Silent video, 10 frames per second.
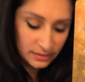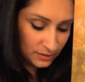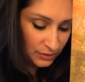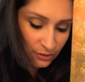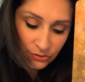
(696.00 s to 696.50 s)

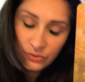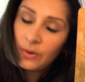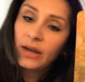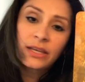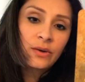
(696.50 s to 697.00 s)
you just
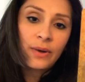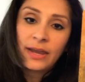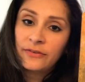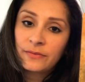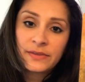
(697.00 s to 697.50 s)
walking
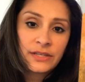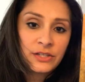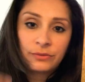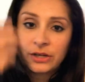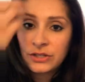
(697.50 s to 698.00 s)
away from
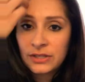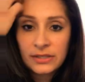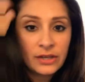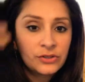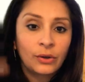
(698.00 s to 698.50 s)
situations
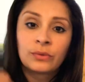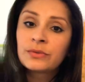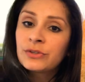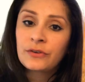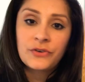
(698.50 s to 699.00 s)
that don't
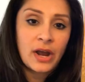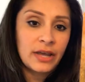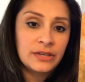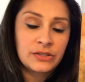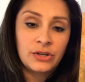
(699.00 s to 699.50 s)
serve your
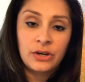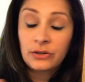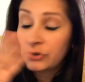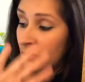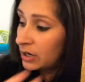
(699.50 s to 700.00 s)
highest good,
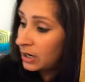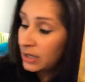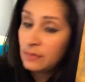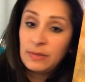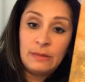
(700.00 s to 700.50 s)
or you're
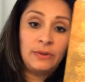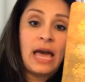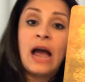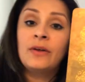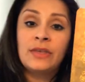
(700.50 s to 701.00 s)
cutting people
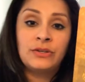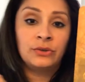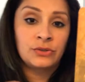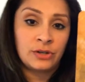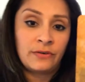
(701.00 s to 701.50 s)
out that
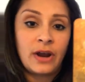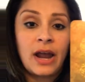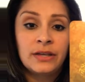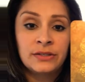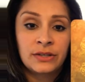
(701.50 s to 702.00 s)
don't serve your
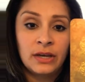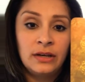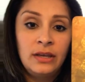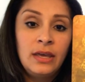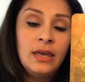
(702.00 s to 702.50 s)
highest
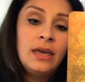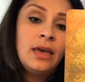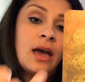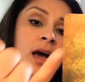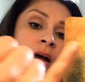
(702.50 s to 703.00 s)
good.
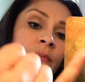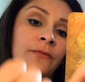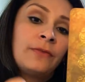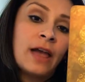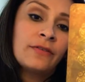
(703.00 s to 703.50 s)

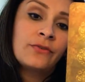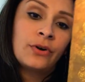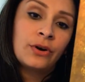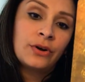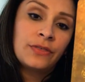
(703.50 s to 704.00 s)
5 of
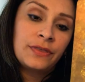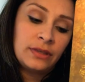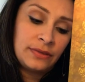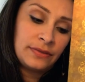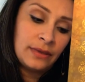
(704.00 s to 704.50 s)
earth
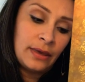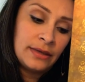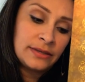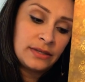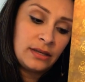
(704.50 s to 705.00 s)

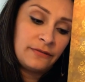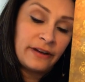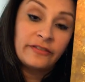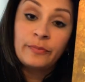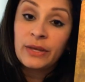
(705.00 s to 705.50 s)
is the
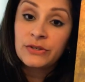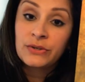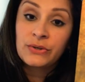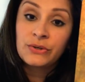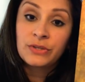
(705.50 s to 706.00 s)
5 of
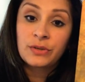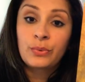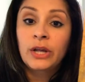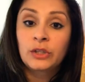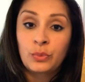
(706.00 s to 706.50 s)
pentacles in the
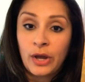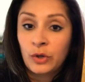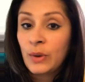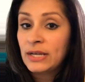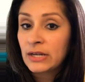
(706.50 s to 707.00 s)
regular
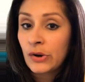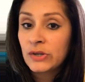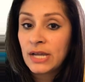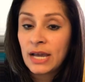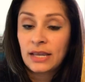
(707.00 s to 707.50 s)
Rider-Waite tarot
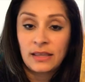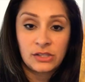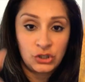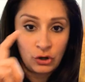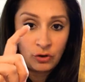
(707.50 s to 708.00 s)
deck, and that's